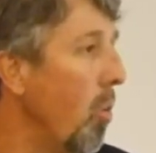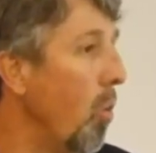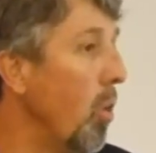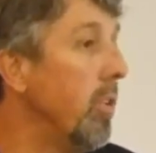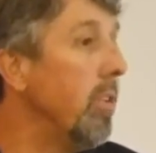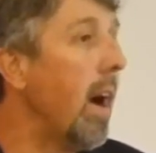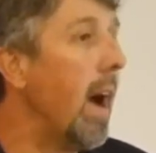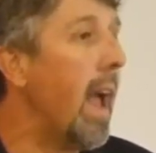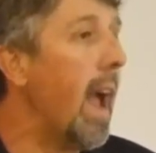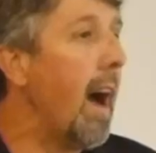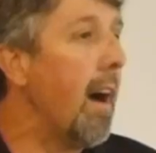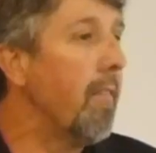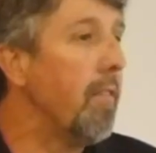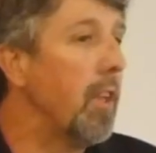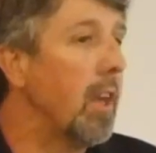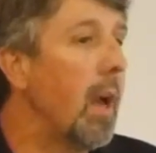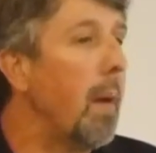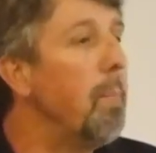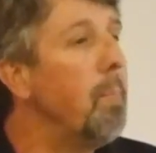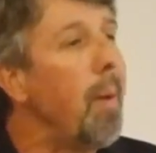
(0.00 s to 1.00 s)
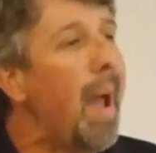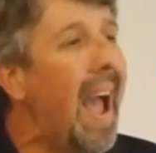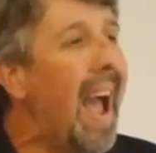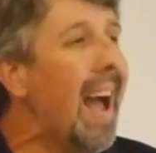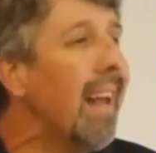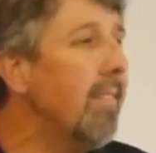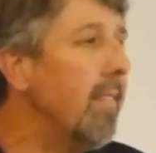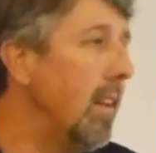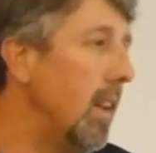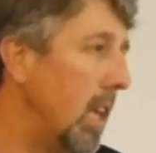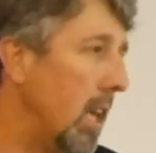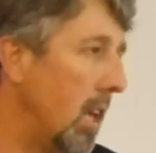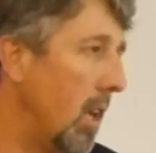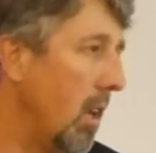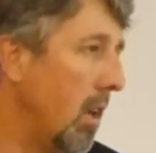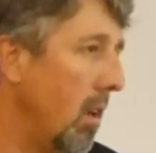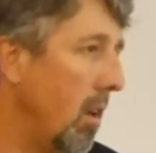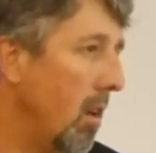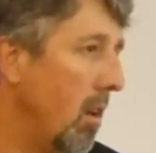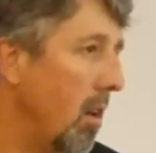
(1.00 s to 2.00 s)
which I have the capacity
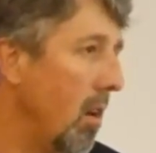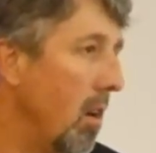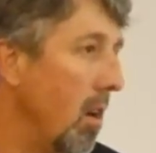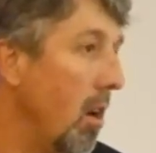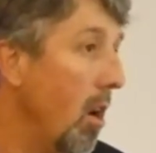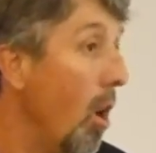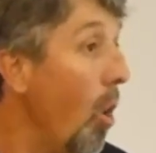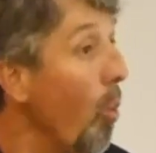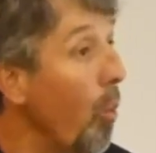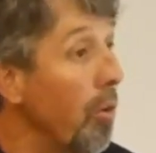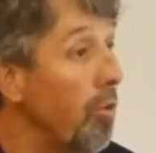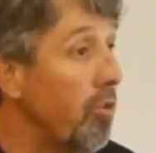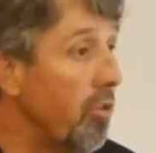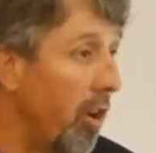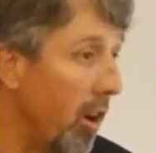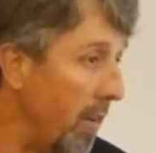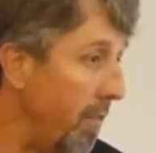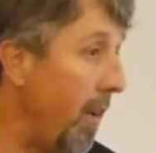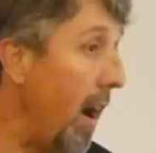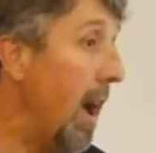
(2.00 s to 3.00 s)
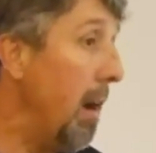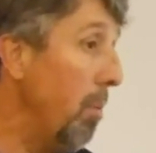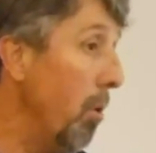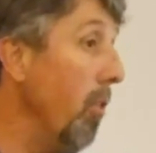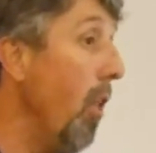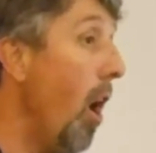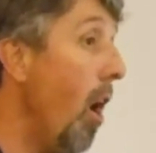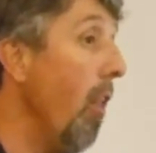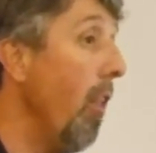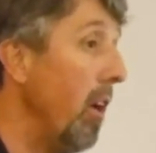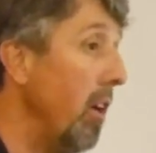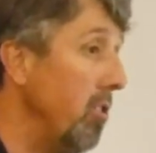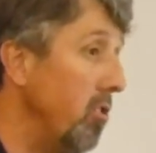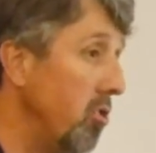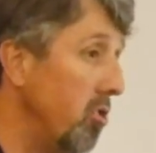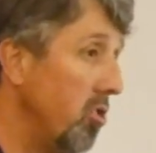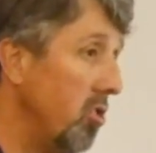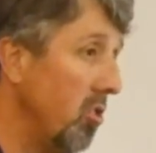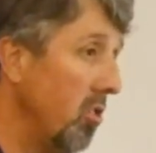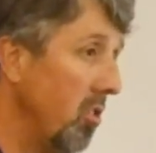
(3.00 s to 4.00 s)
with certifiable
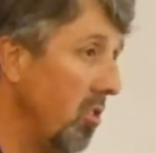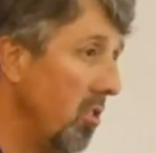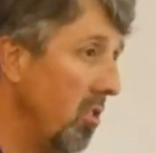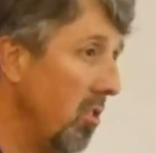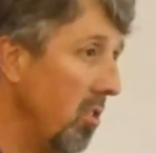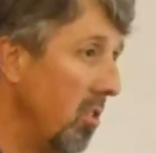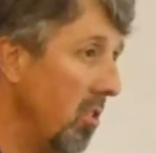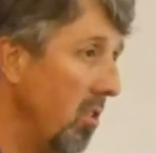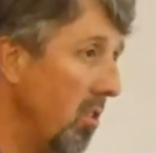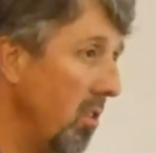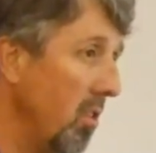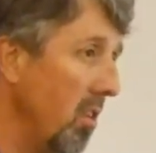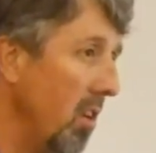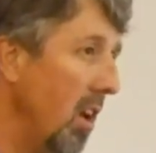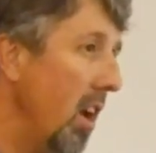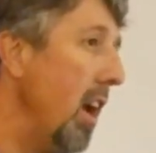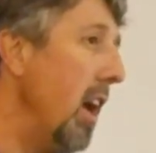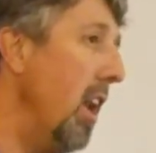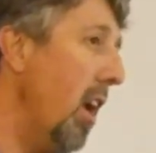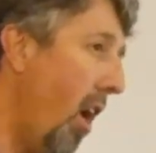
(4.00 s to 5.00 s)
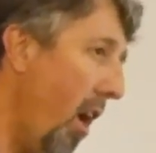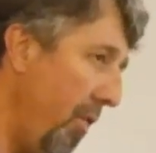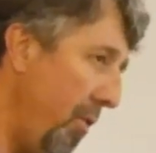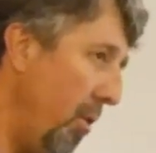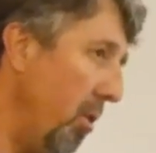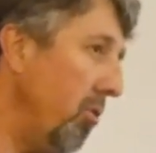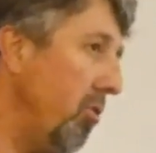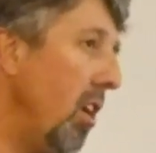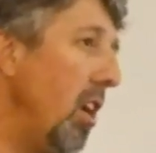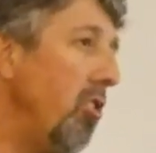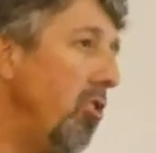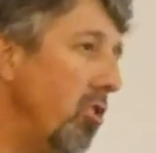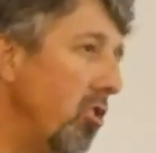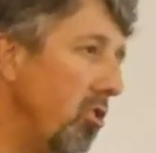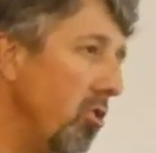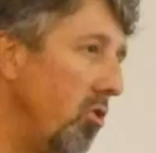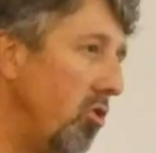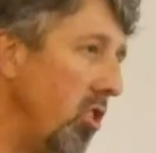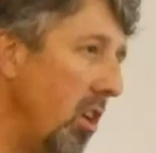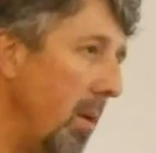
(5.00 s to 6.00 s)
knowledge and
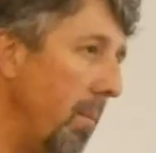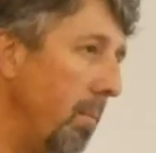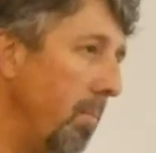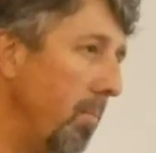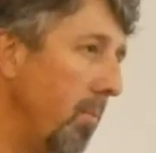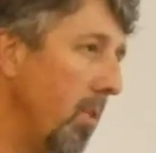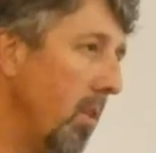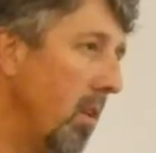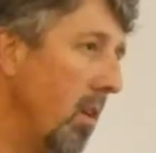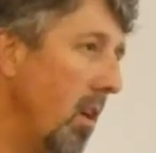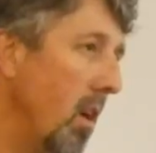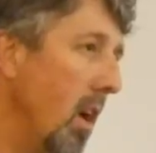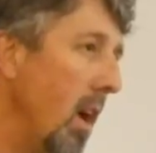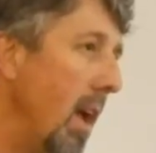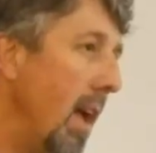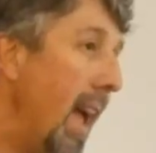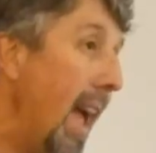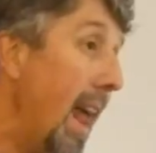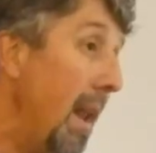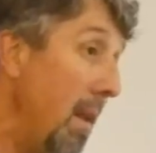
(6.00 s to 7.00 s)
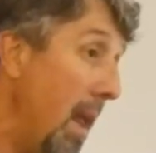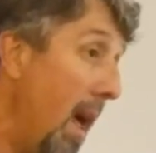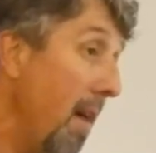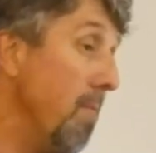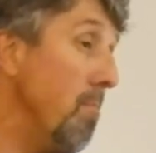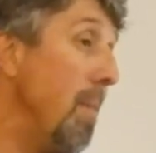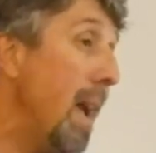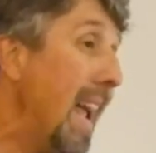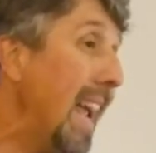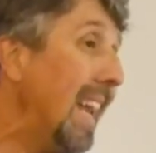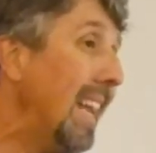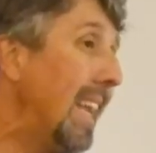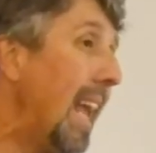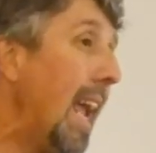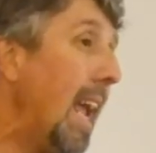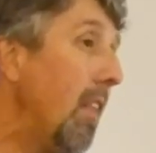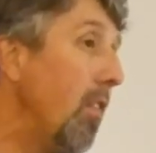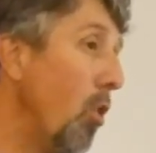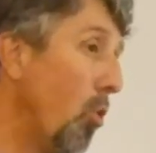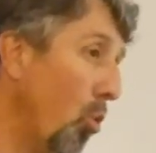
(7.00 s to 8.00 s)
authorization chip and have
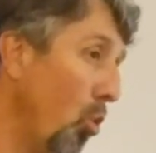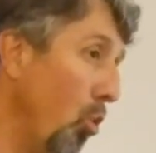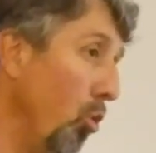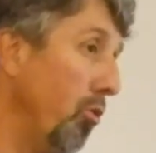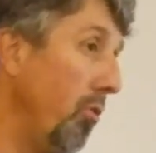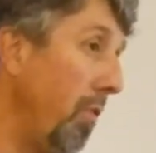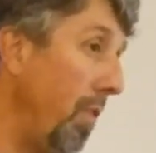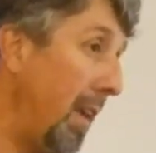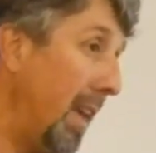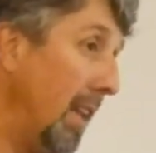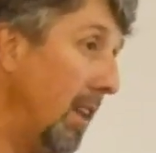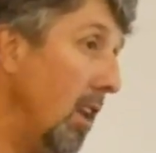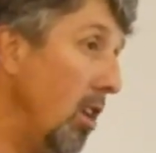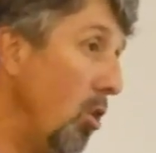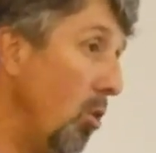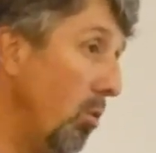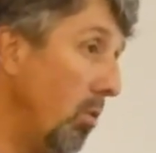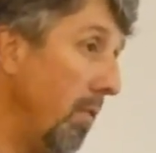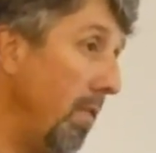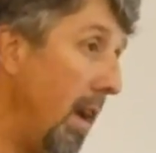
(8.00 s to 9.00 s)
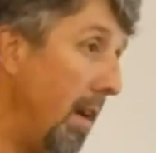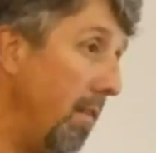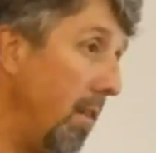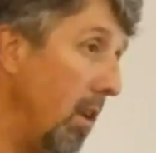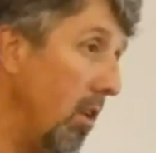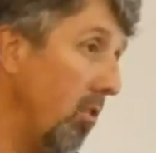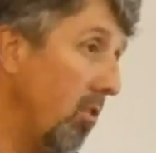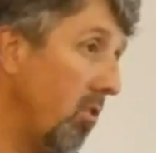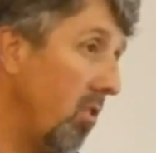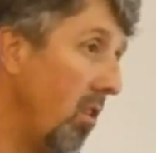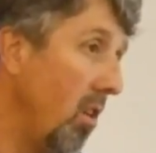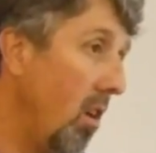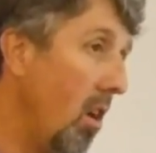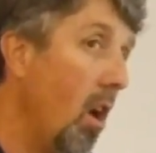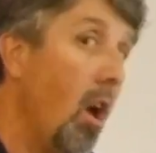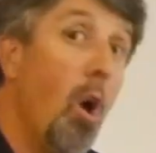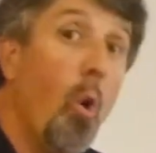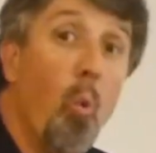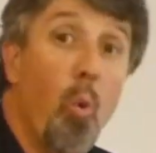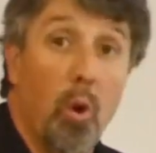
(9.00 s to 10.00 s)
maintained the rules of the continuance of evidence,
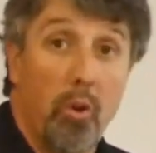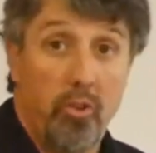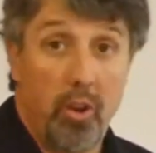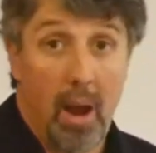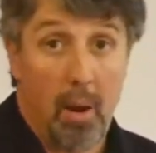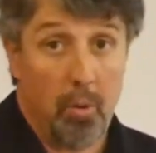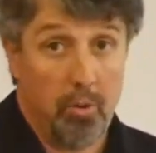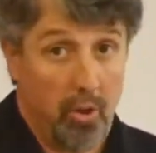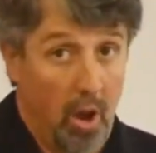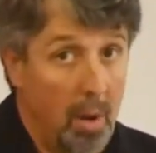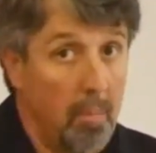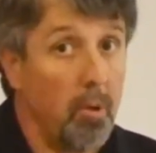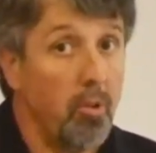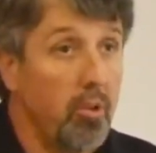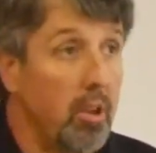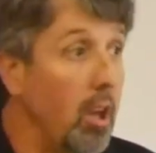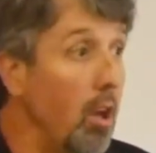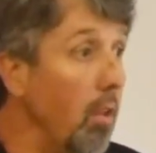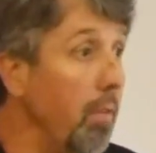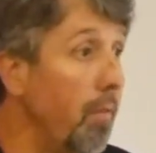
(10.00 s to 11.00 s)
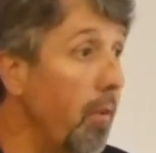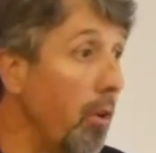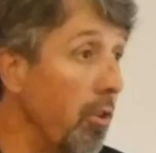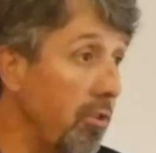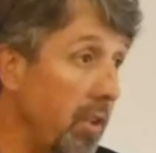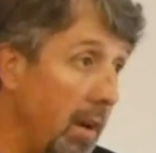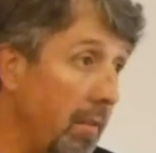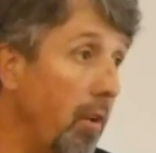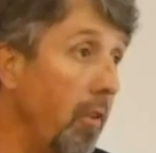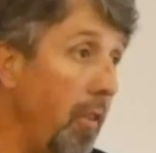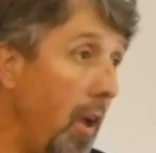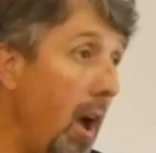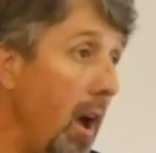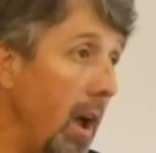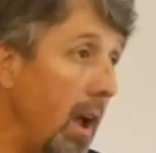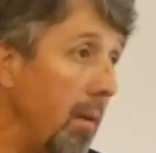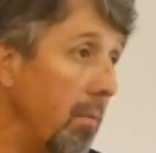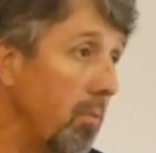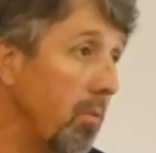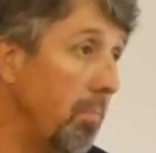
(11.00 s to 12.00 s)
which I was almost killed for several
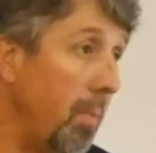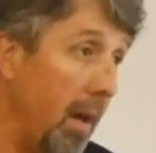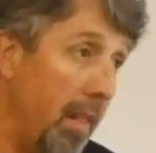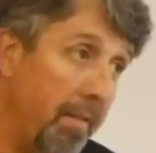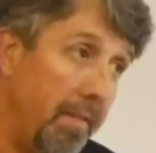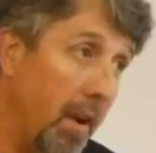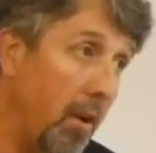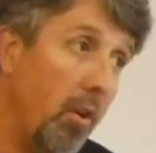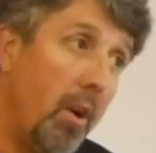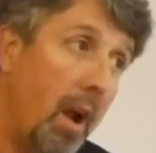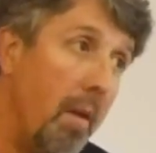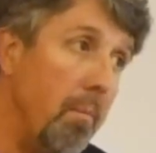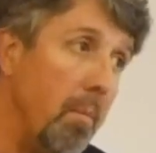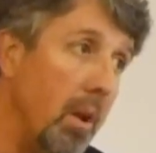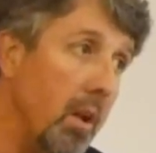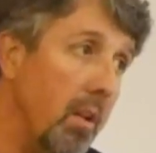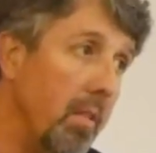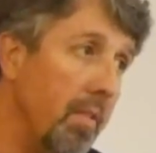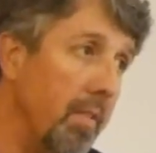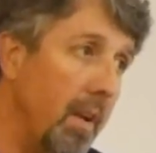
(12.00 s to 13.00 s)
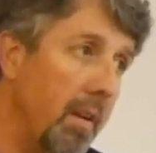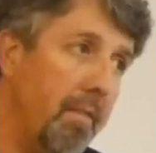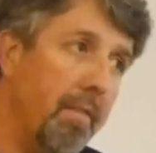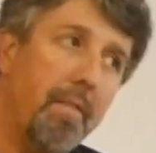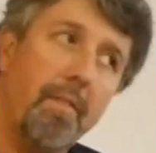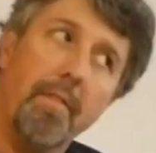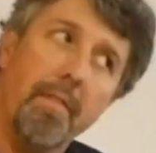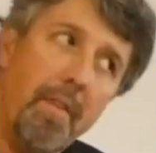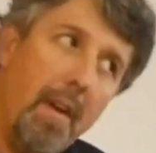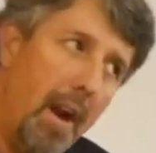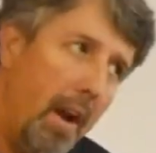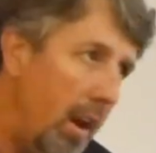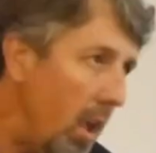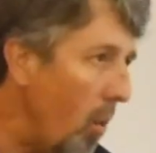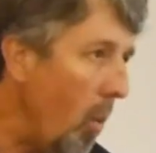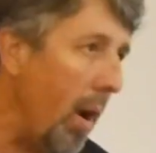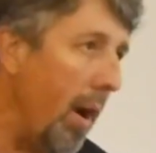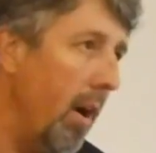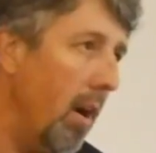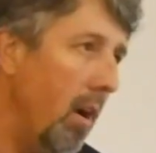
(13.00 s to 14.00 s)
times by the federal government. They're very
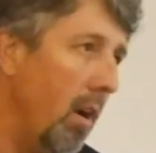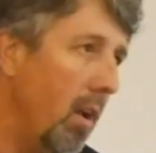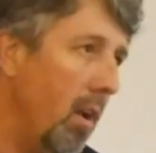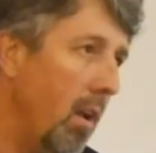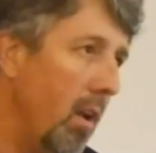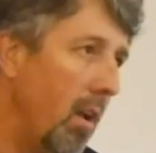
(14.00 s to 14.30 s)
aware